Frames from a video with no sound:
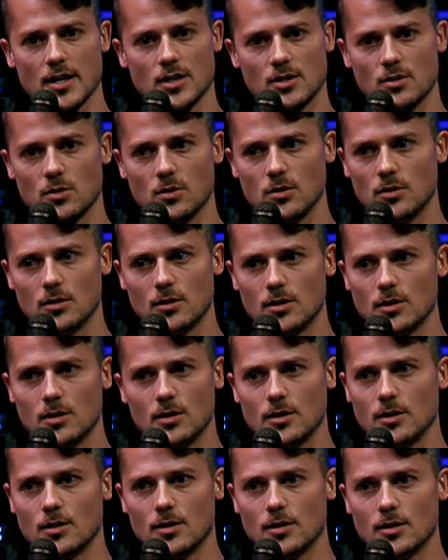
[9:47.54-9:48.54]
school.
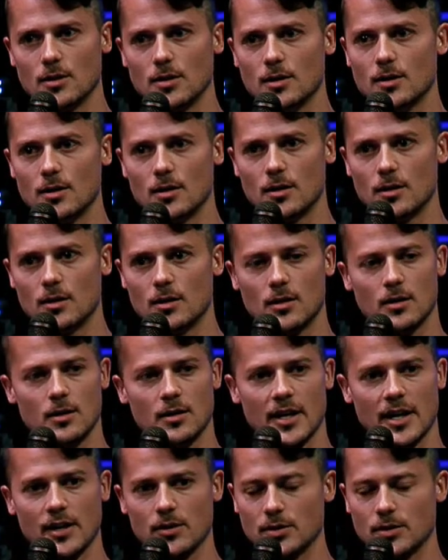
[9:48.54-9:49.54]

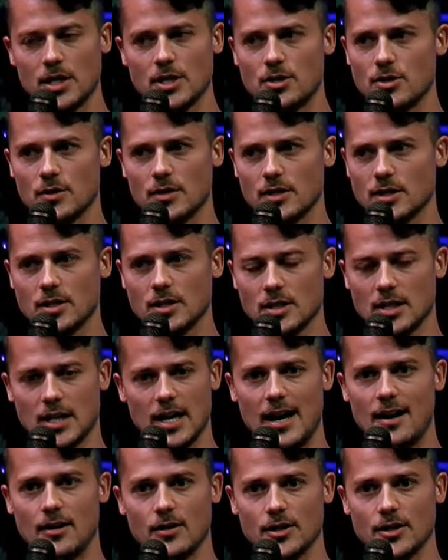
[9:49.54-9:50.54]
They don't teach you this in
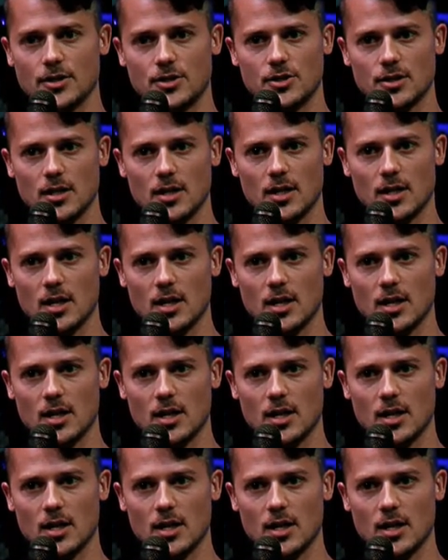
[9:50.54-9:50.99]
college.